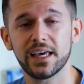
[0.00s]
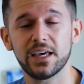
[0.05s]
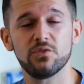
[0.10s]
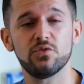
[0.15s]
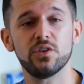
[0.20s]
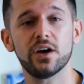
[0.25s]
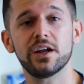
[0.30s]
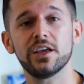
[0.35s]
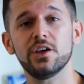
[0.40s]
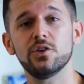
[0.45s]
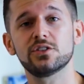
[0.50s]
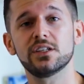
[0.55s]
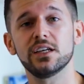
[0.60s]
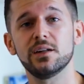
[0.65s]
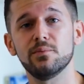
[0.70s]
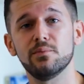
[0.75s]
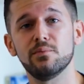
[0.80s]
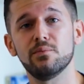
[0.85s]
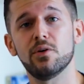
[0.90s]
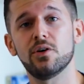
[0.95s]
If we are
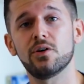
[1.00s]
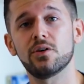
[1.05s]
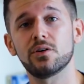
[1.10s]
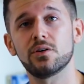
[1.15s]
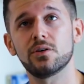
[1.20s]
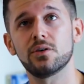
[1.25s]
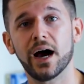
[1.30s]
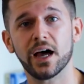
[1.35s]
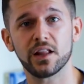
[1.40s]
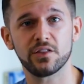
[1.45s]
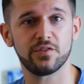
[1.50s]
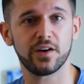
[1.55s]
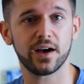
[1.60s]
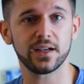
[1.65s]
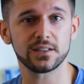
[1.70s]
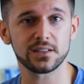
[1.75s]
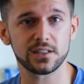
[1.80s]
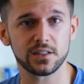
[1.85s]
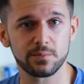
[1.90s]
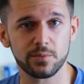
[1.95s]
using more
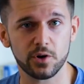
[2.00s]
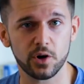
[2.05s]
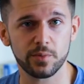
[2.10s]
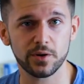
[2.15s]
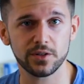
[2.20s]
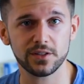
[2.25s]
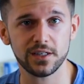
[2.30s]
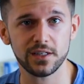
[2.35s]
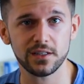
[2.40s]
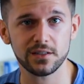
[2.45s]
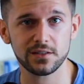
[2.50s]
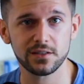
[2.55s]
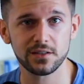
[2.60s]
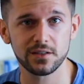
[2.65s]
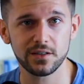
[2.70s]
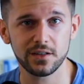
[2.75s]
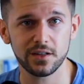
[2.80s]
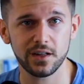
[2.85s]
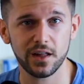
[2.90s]
advanced properties